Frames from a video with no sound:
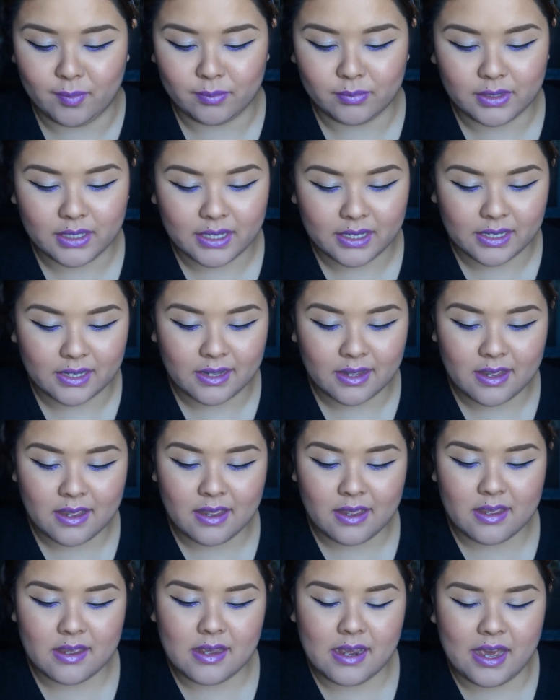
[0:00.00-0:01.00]
them. Like,
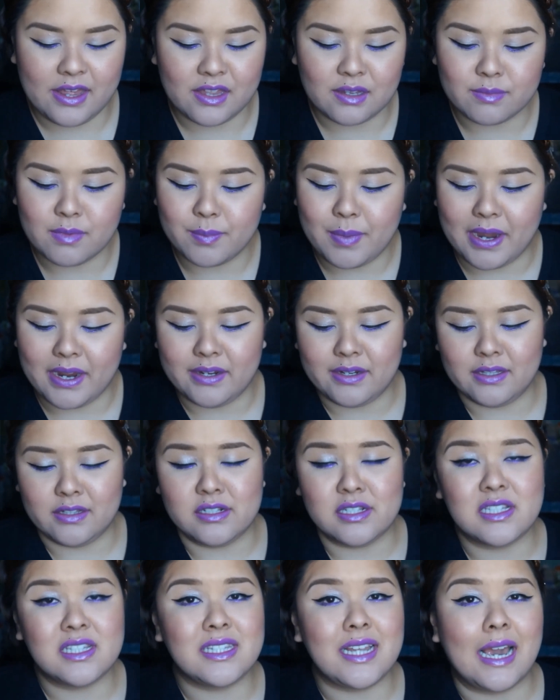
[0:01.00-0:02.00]
I think I'm gonna buy
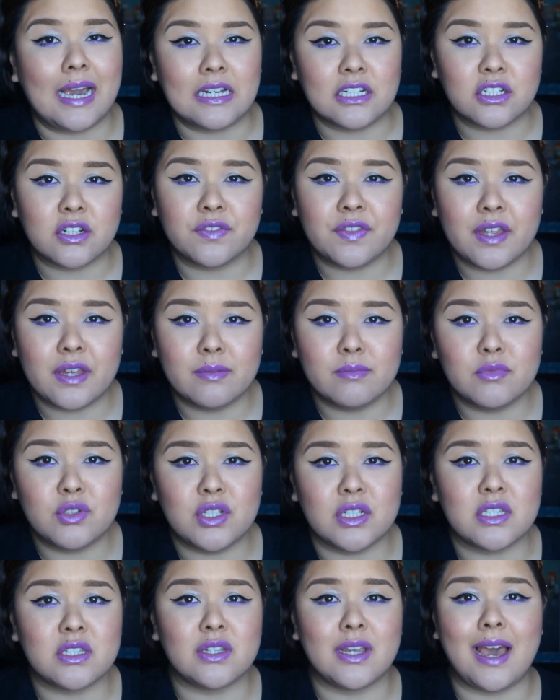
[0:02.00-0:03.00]
another stash of them
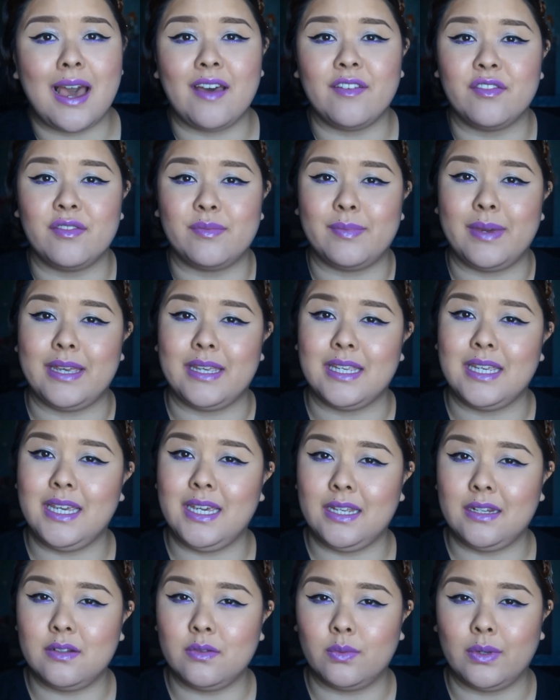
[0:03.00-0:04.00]
just to have in my
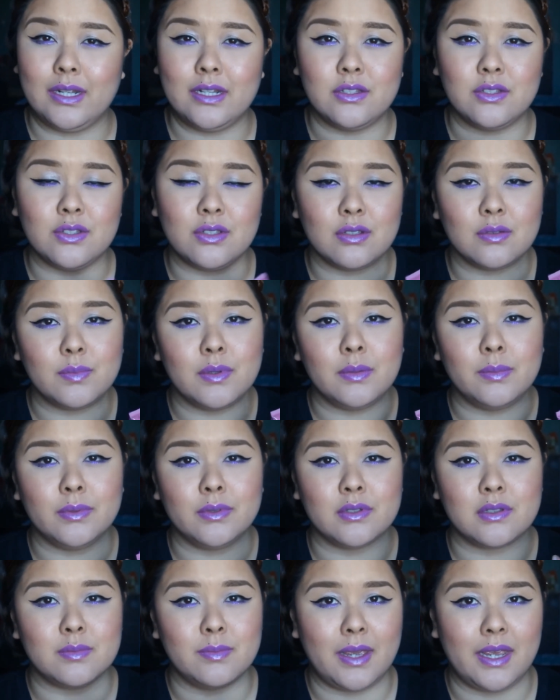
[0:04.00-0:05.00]
kit when I do
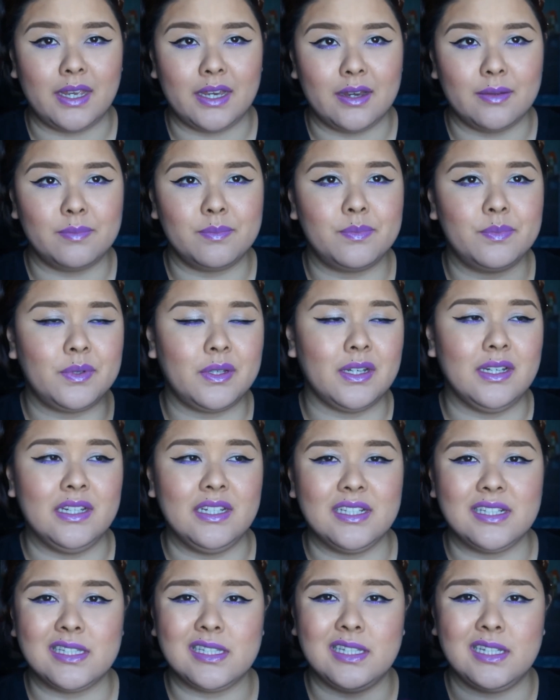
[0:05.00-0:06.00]
people's makeup,
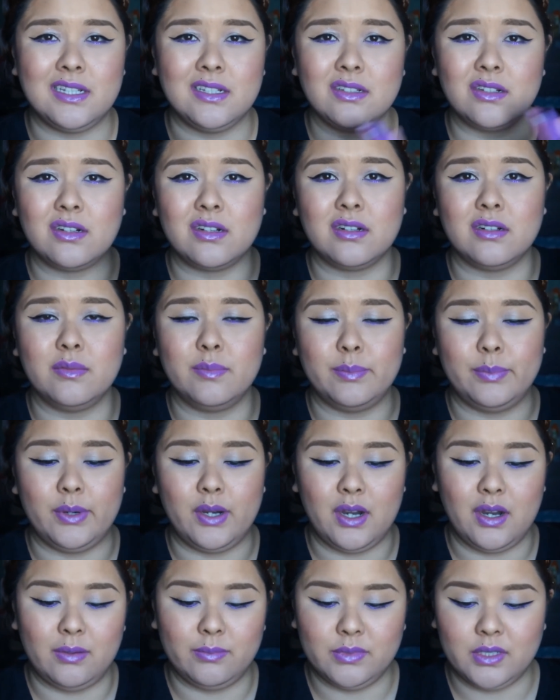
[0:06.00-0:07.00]
because these are
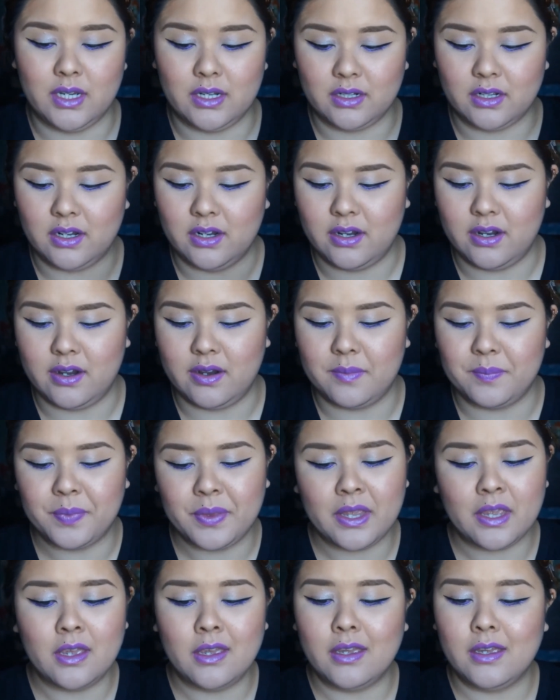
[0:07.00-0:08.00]

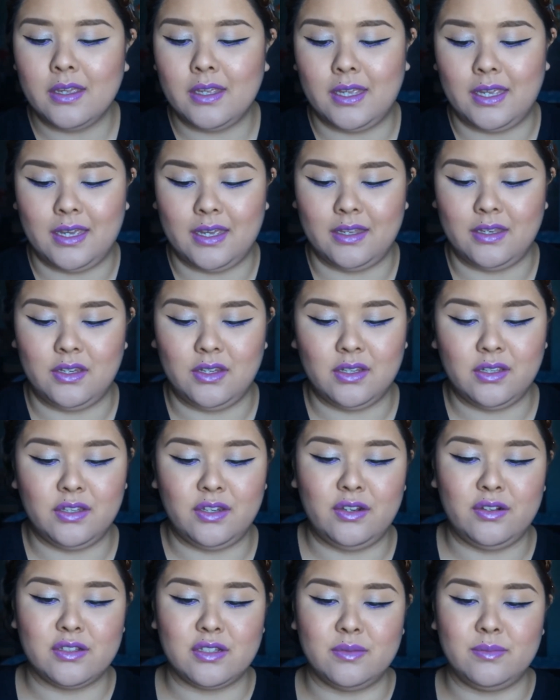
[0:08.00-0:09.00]
Balm.com, and you
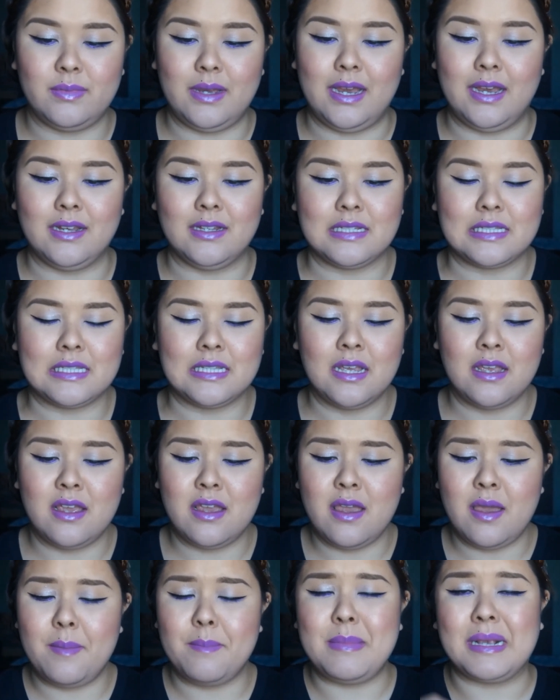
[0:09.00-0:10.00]
can use them as
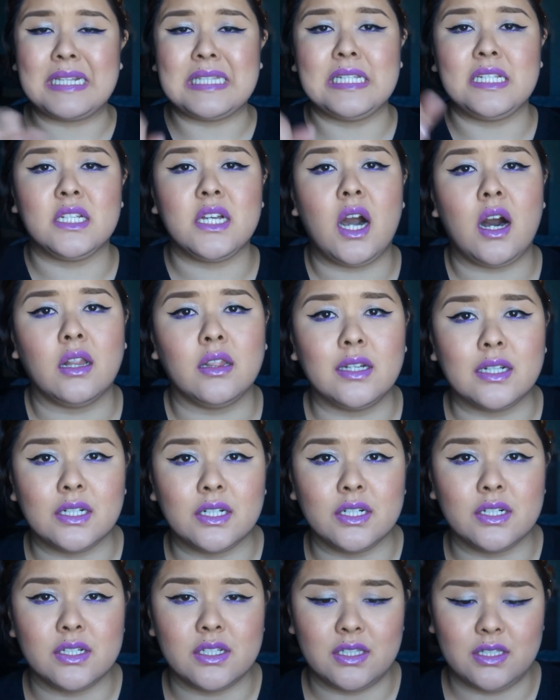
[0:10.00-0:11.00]
mixing
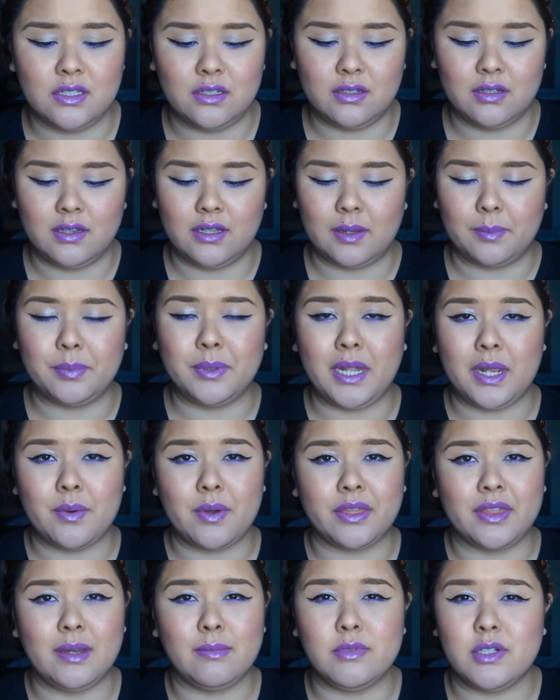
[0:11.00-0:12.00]
colors. You can like
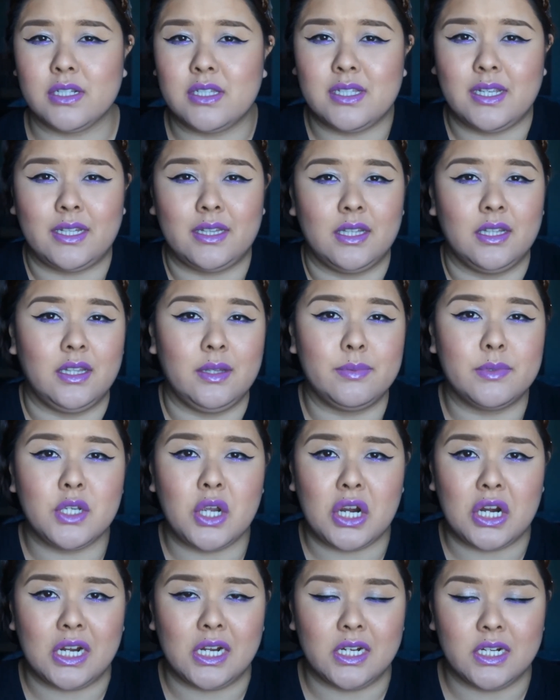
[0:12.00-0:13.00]
play with them just like the lip
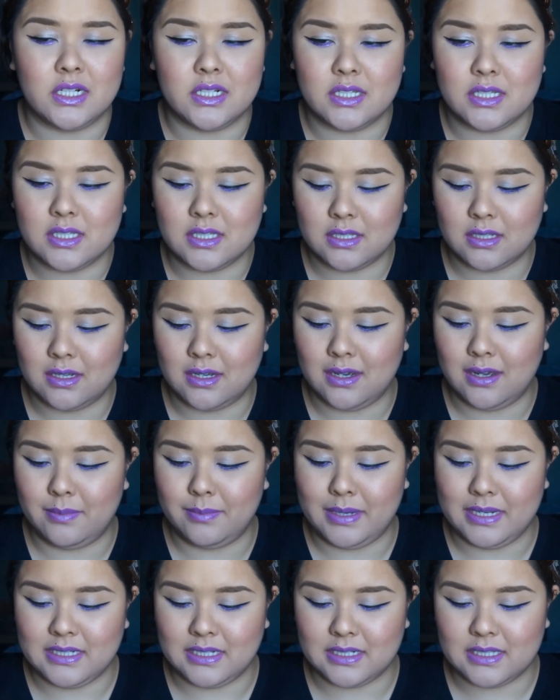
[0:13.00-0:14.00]
tars.
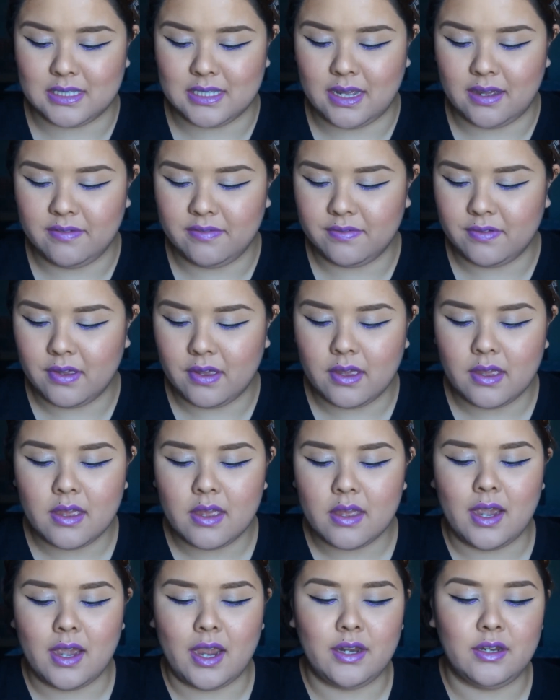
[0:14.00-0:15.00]
Amazing stuff.
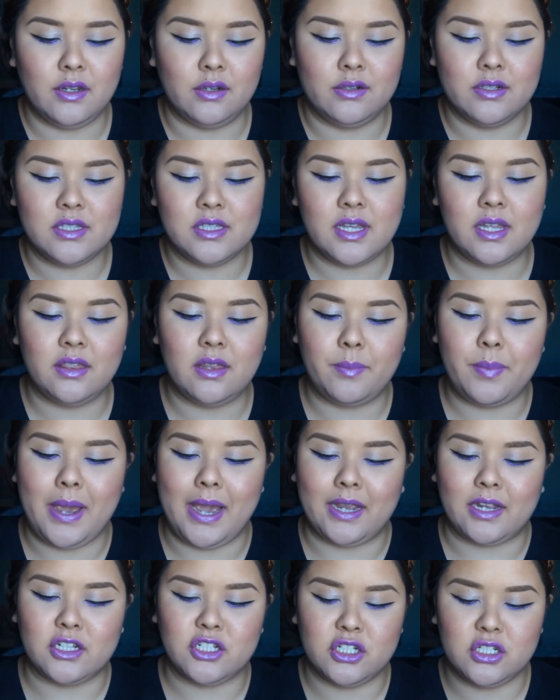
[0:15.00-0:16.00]
I noticed that the
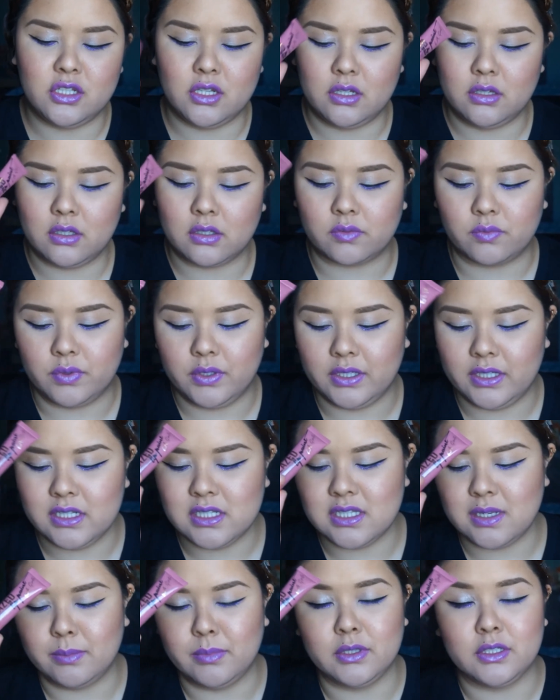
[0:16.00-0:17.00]
packaging though looked
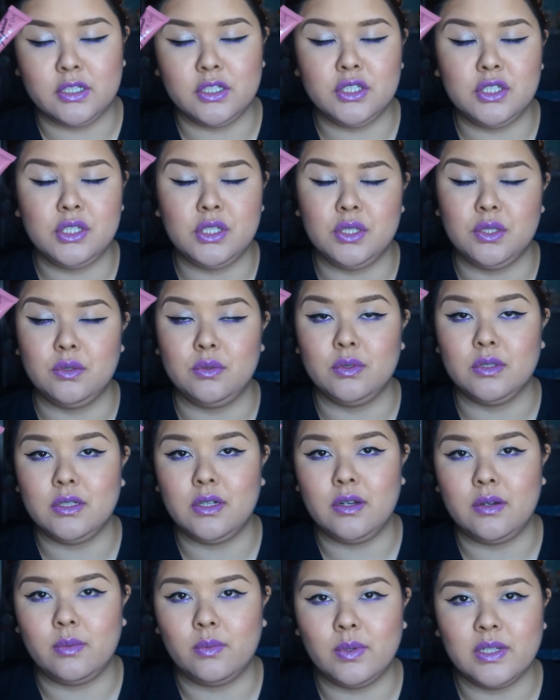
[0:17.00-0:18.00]
really similar
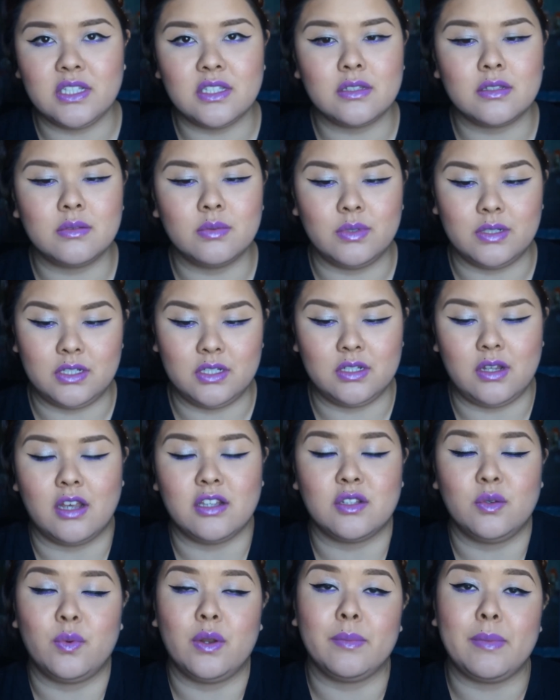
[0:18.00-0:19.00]
to which is
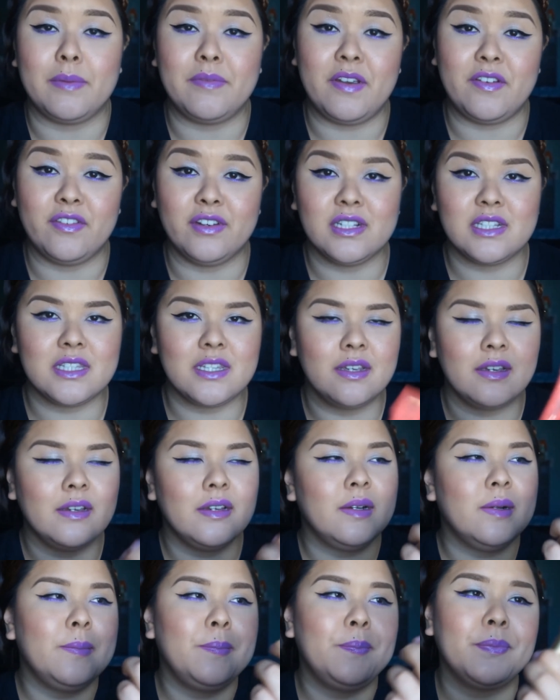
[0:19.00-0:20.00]
also one of my favorites,
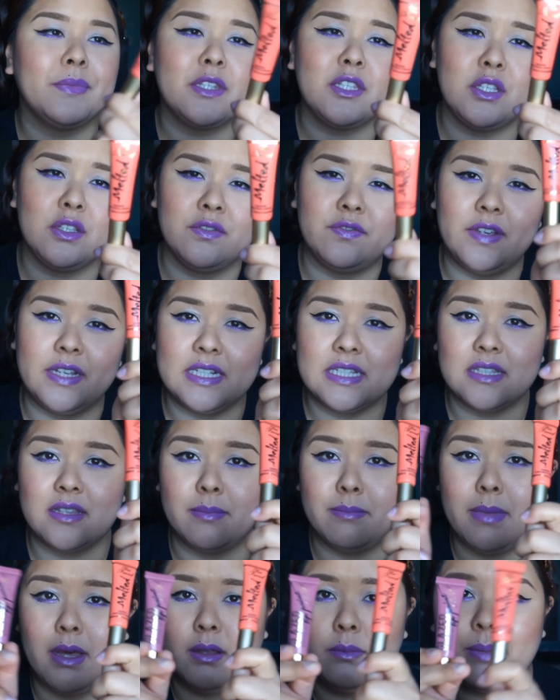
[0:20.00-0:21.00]
Too
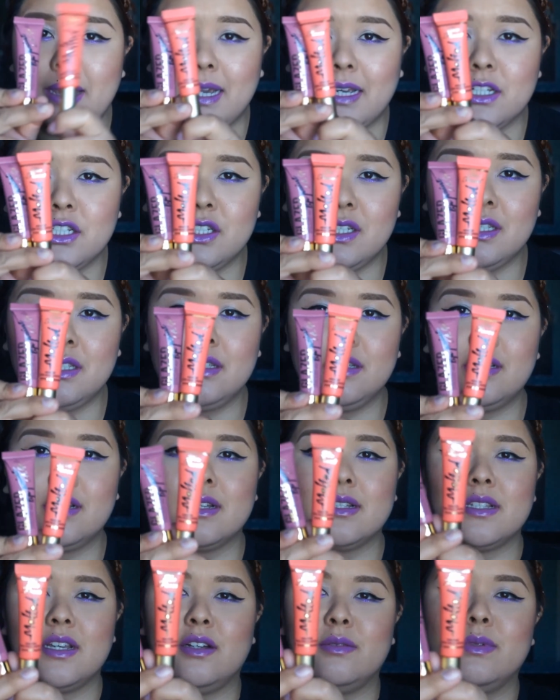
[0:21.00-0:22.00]
Faced the Melt packaging,
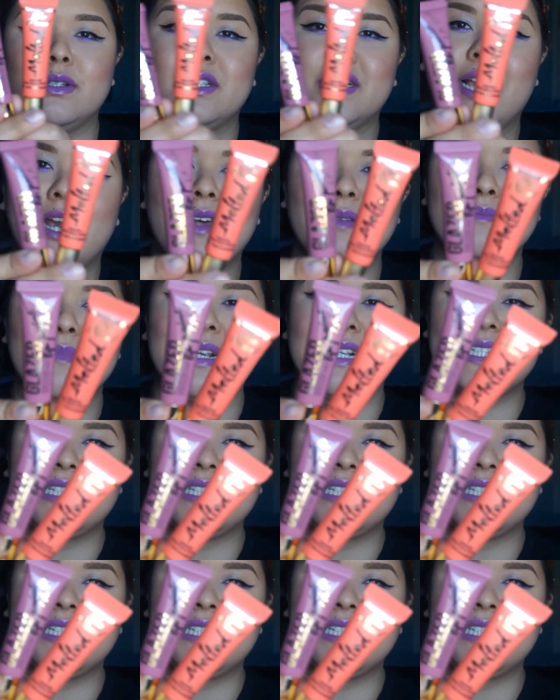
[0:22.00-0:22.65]
because I almost got